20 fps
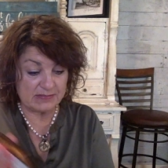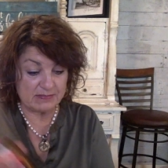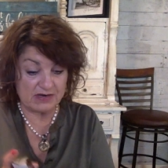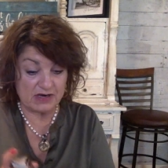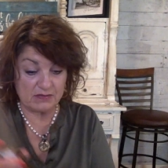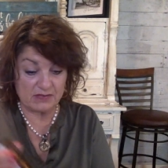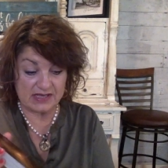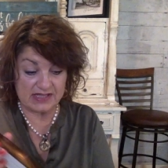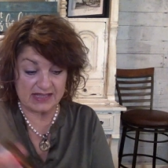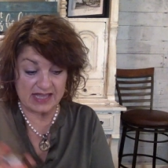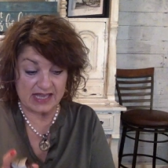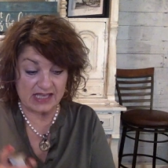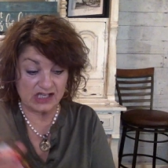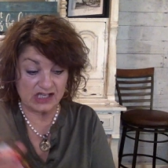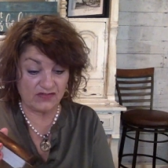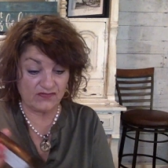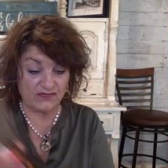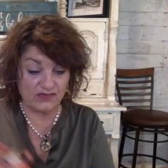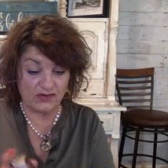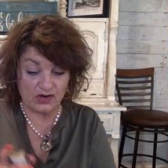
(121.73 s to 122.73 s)
Spirit, we
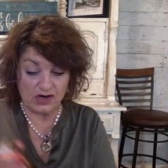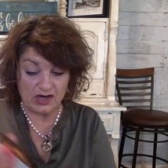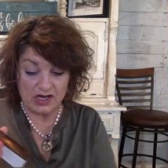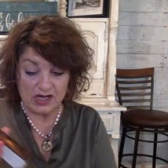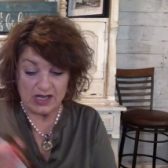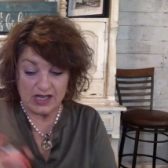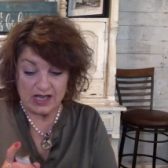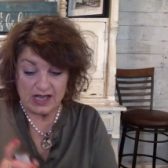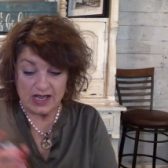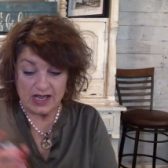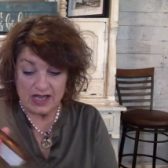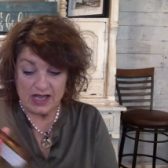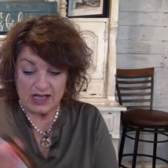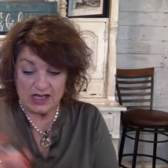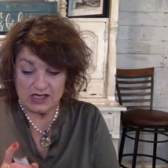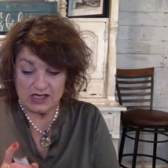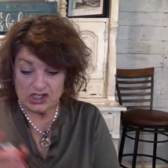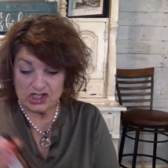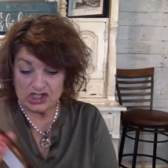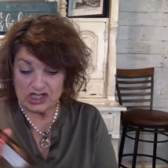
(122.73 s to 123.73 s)
thank you for
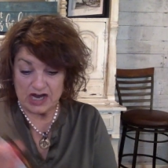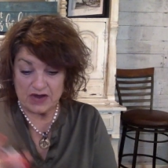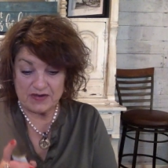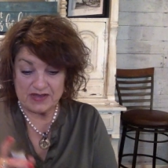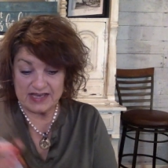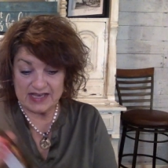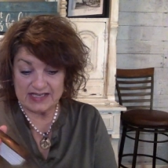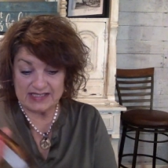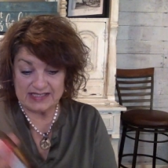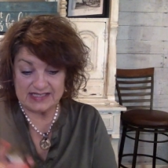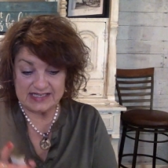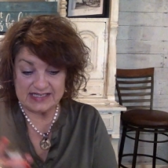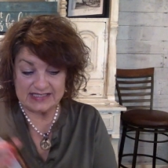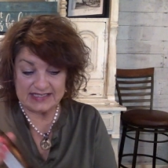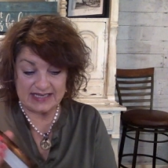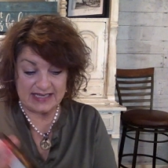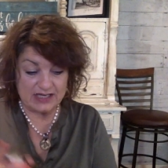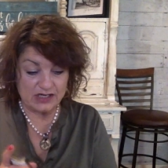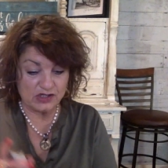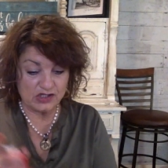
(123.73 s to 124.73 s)
showing us
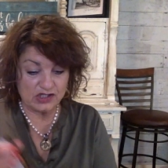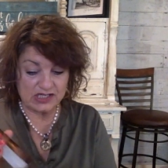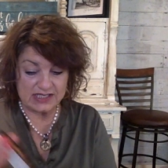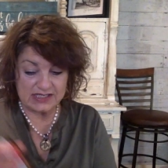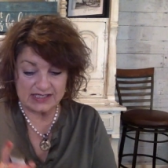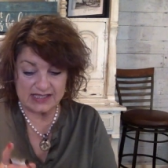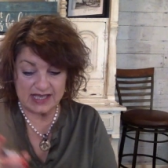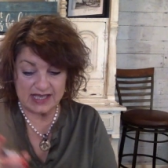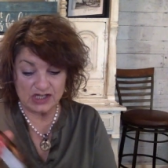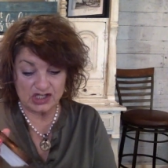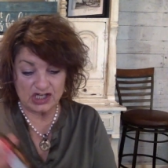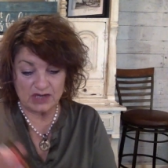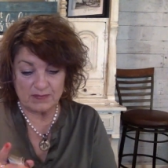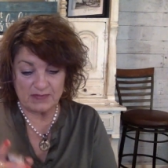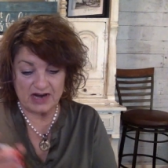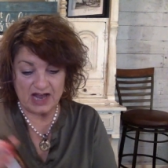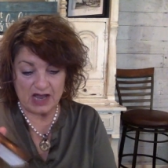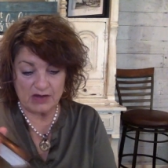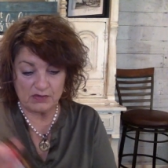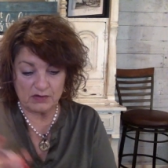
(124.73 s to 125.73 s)
these energies that
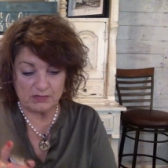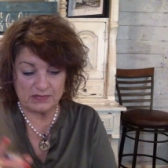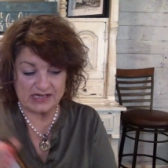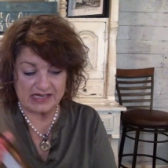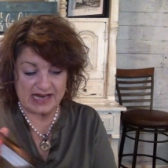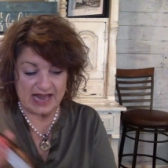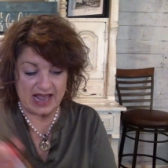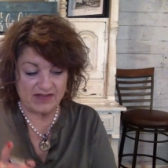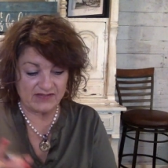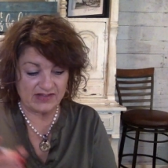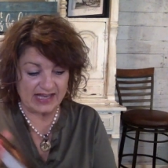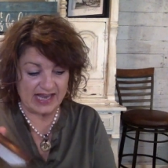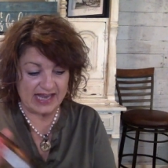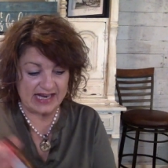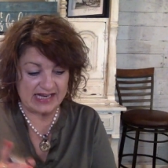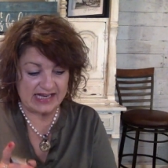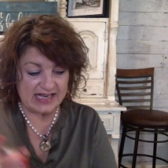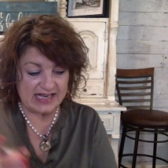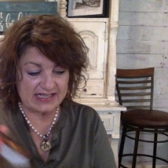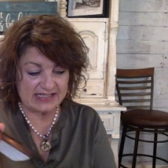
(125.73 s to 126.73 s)
Gemini will be
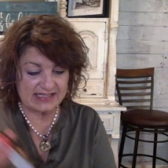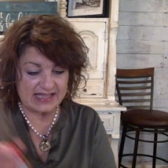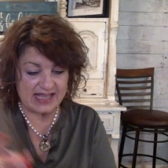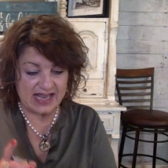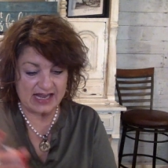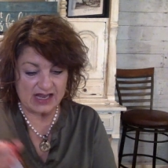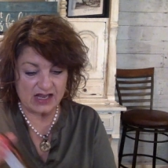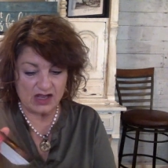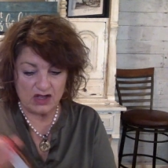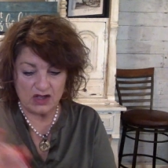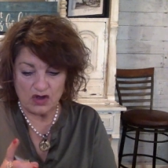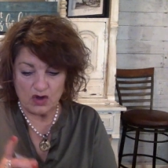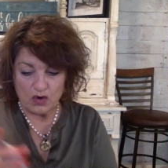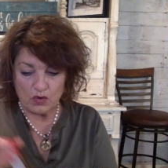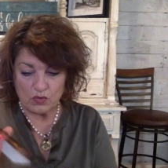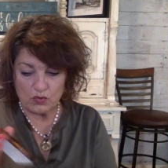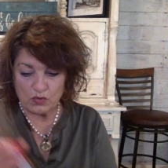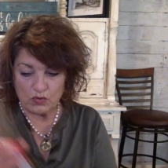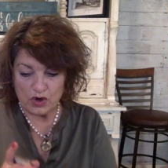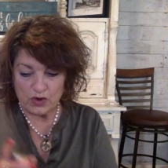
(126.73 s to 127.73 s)
navigating as they
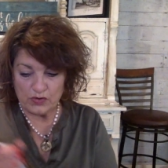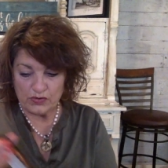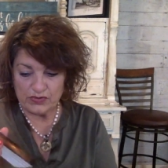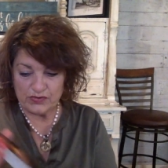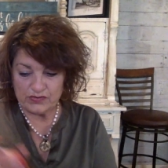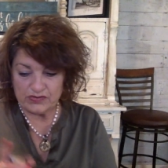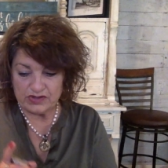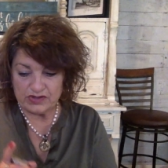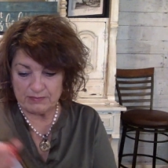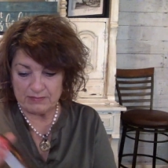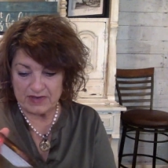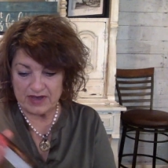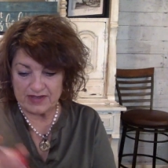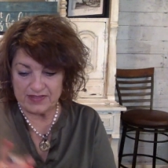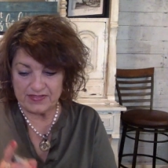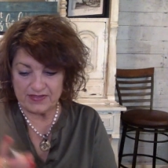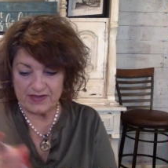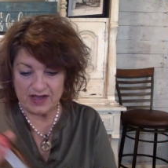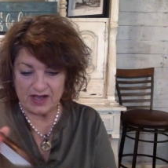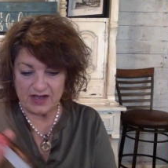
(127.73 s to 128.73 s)
roll through the
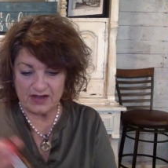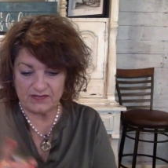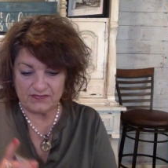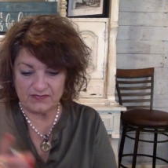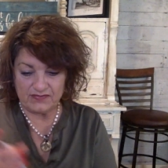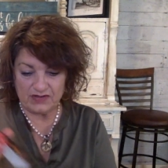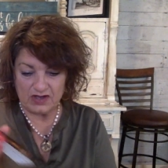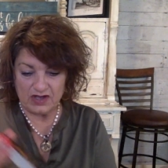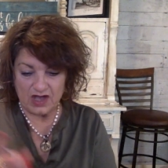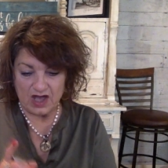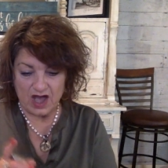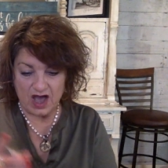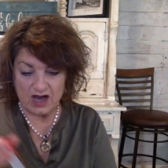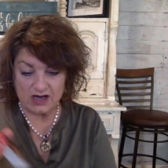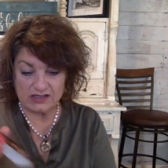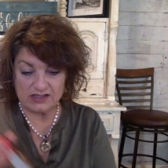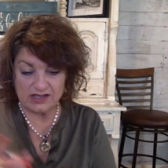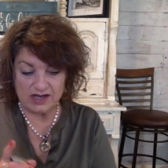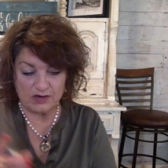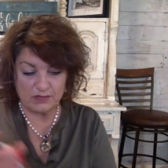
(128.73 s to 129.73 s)
month of
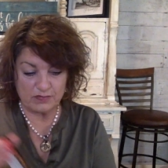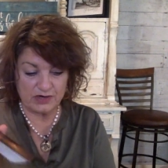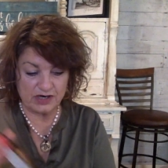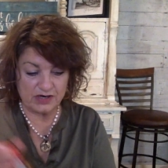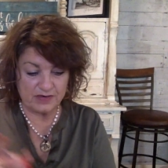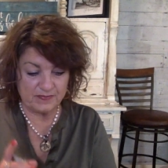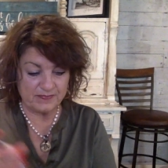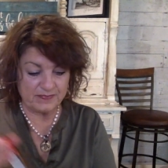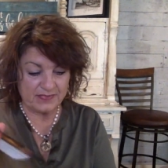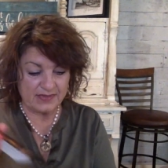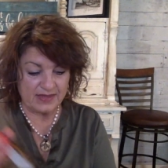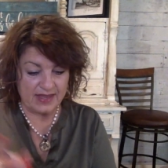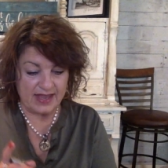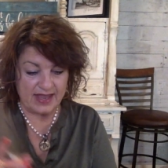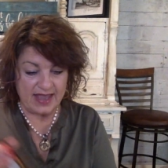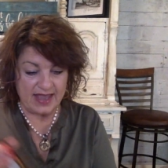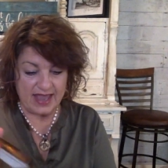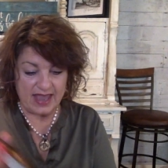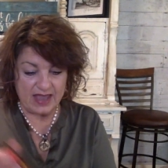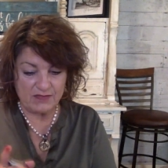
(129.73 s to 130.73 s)
October.
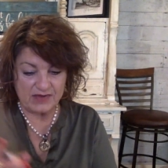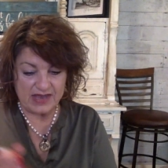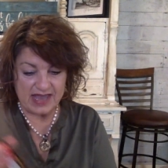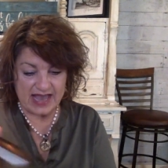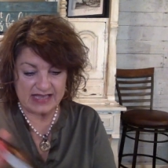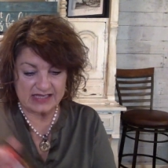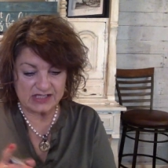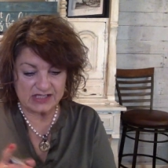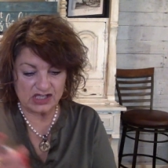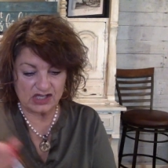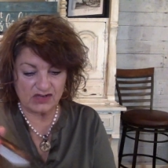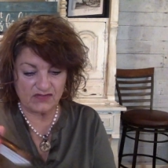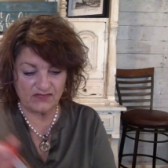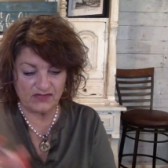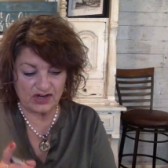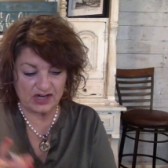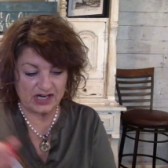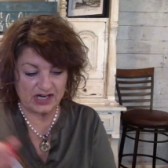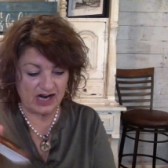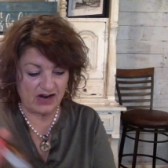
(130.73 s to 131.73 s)
And we ask you
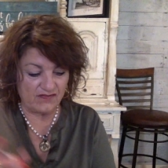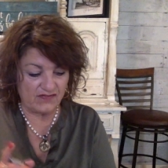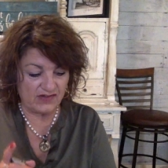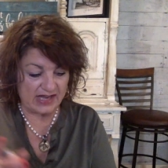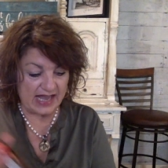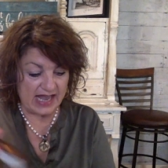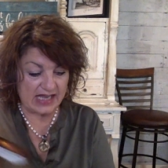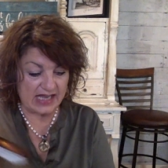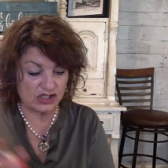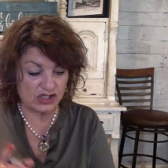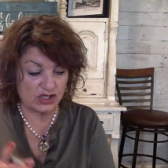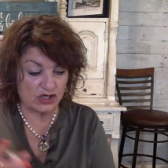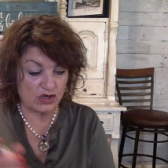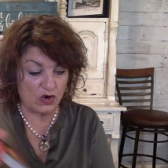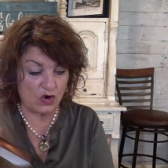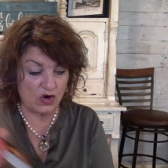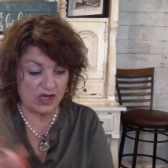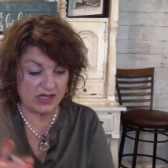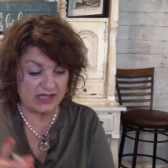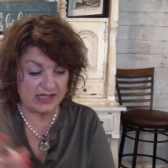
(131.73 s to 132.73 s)
for
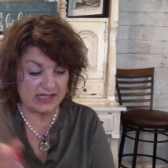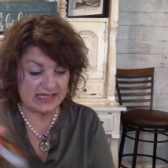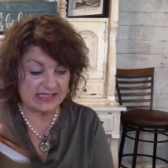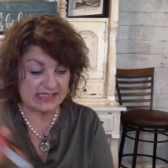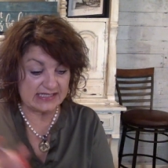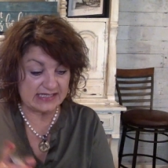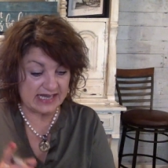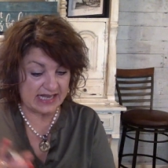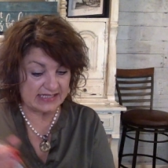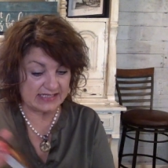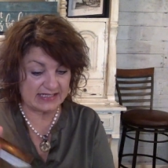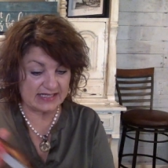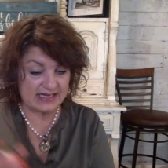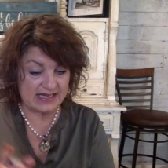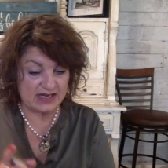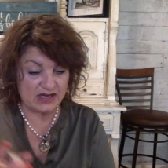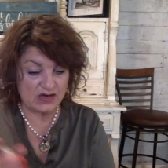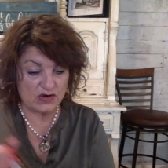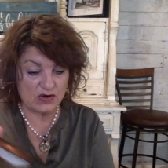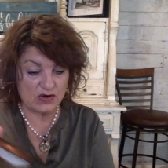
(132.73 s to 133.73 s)
clarification on this
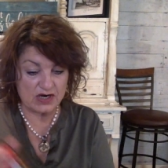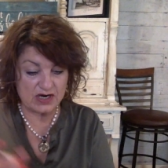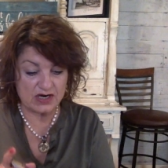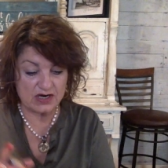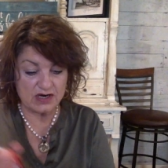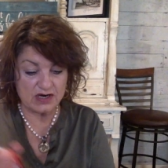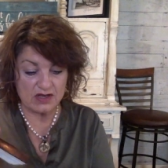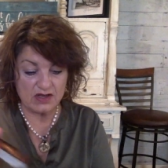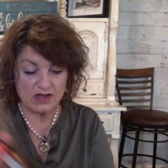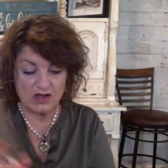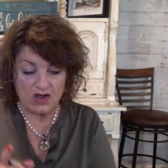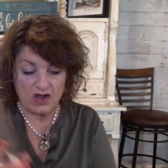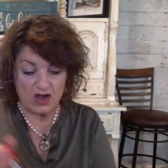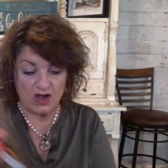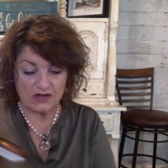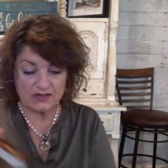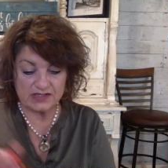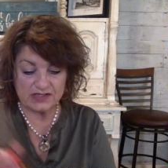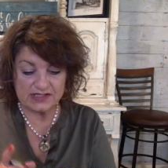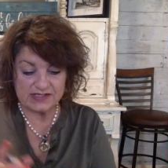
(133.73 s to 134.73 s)
Destiny card,
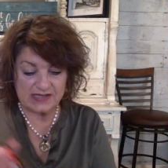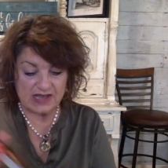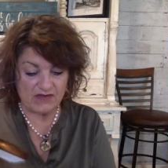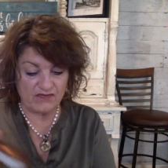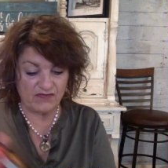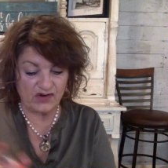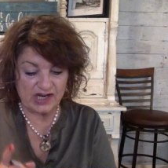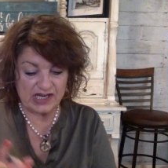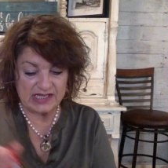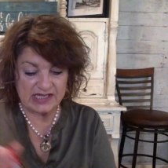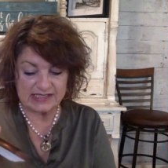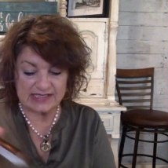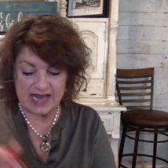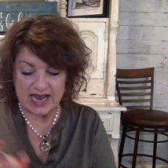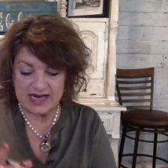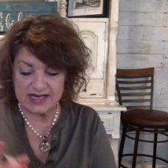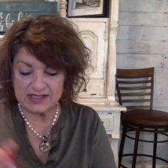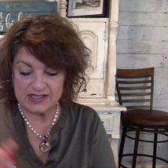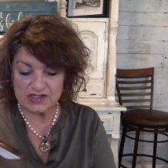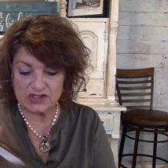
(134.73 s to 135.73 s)
on the Suffering and
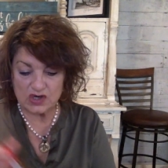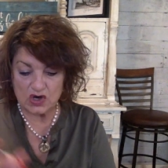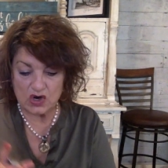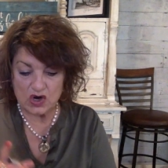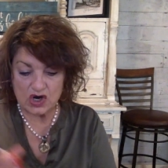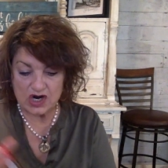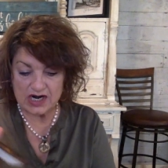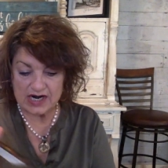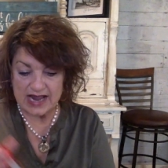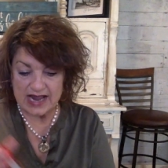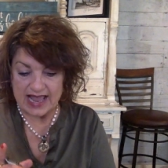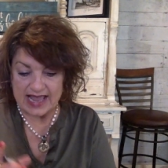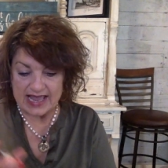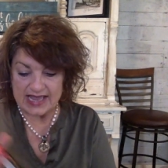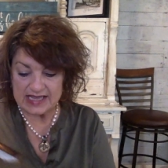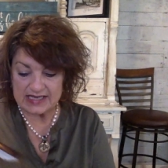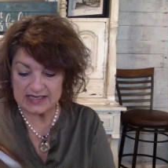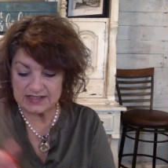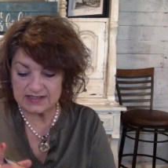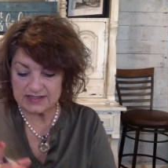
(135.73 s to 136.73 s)
Silence card,
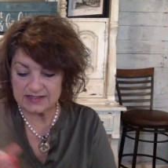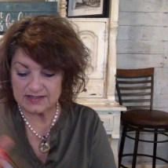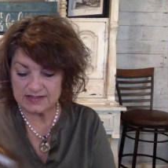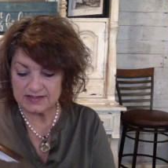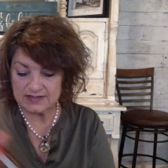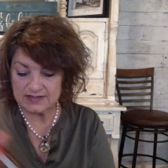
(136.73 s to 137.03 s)
and